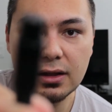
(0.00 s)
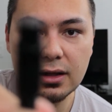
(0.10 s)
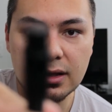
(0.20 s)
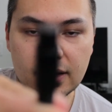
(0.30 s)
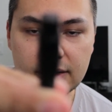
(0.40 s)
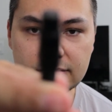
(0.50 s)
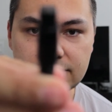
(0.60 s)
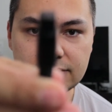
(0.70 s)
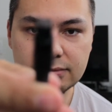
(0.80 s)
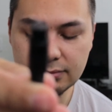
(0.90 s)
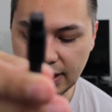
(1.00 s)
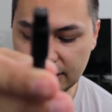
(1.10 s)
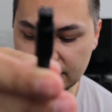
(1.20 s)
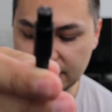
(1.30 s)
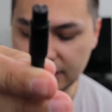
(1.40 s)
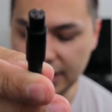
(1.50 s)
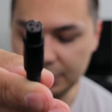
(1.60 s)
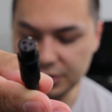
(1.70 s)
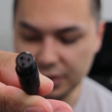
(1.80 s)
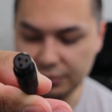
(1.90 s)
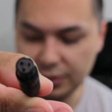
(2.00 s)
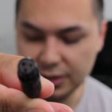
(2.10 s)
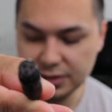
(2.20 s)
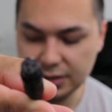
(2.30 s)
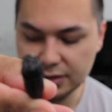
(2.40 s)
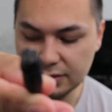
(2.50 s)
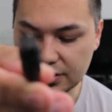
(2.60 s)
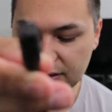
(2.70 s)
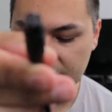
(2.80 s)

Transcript: I don't think the camera's going to focus on